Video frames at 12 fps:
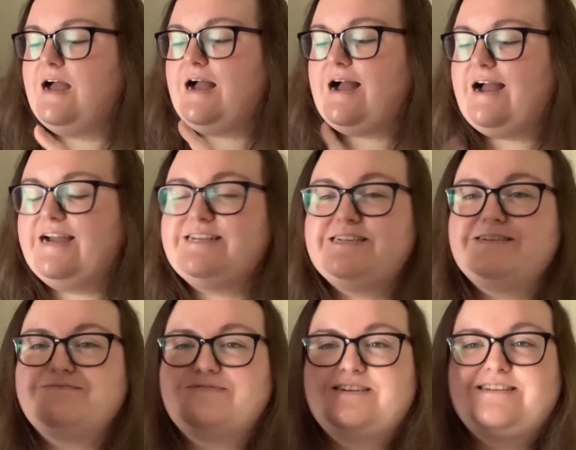I
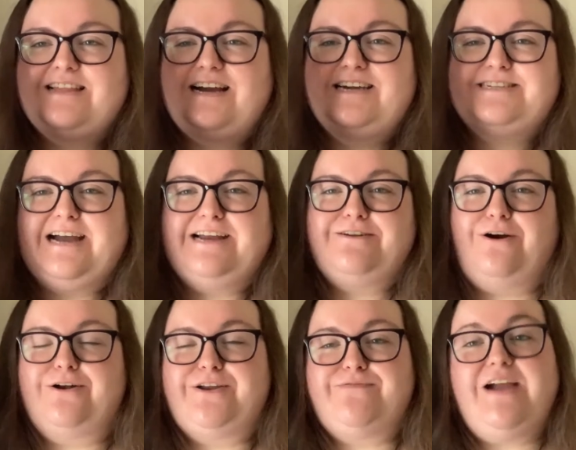didn't realise I'd
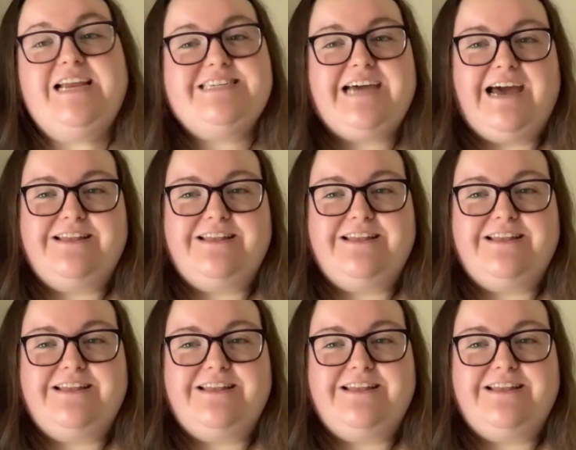already read